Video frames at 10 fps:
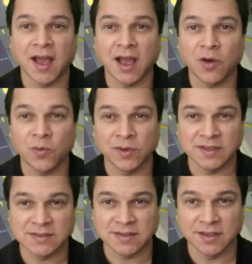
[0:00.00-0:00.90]
how
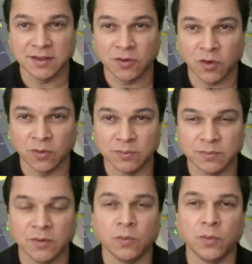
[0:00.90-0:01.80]
is the income,
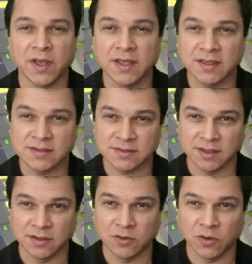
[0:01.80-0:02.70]
when is
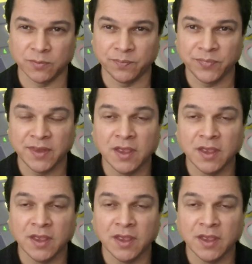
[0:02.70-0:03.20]
the income,